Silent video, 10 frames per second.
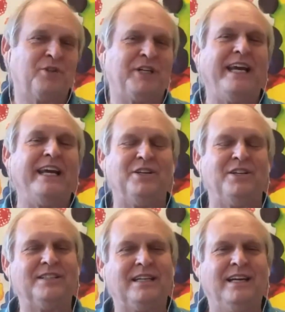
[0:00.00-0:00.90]

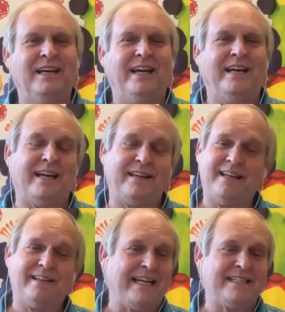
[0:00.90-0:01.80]
changes. And I
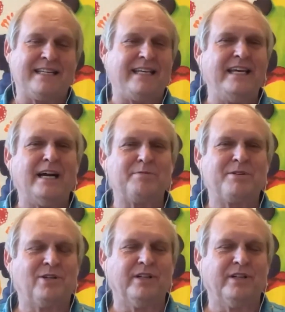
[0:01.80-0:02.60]
think that's the key obstacle.